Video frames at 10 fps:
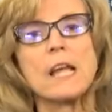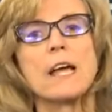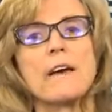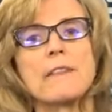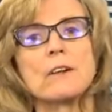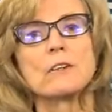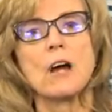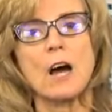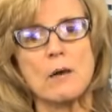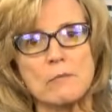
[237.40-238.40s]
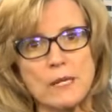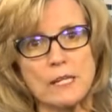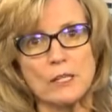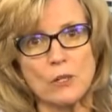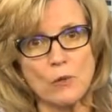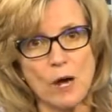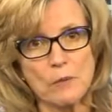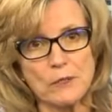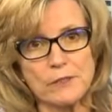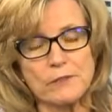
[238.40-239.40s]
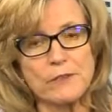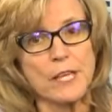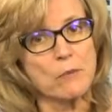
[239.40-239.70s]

and they're not being cooperative, they